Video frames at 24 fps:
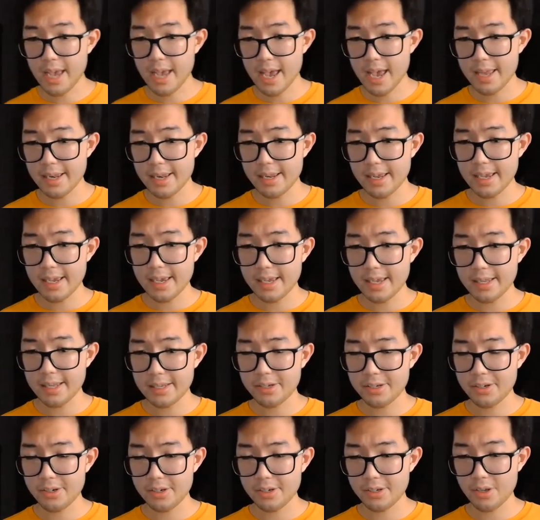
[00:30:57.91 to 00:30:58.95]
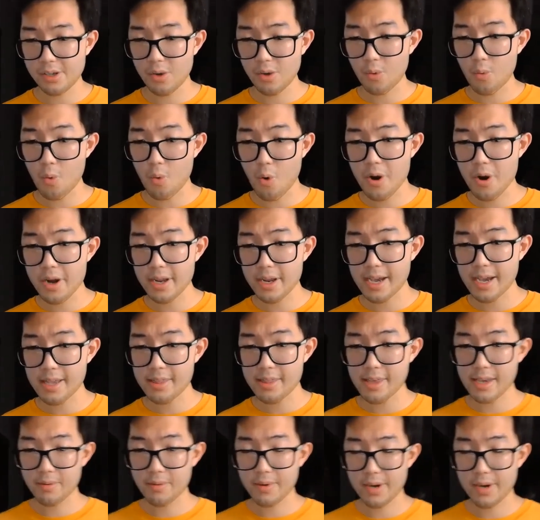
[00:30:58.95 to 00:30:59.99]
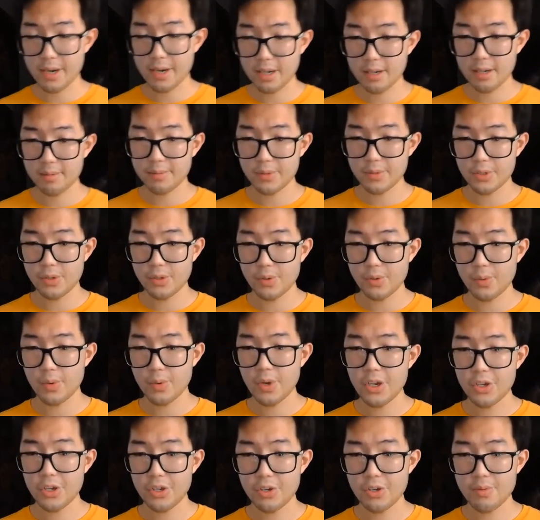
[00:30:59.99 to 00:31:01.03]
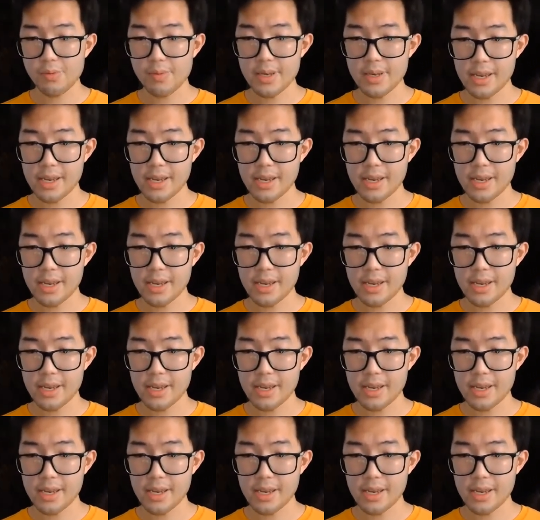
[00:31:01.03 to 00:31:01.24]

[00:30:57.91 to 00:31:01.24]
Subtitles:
And it's just a warning, I think, when it comes to human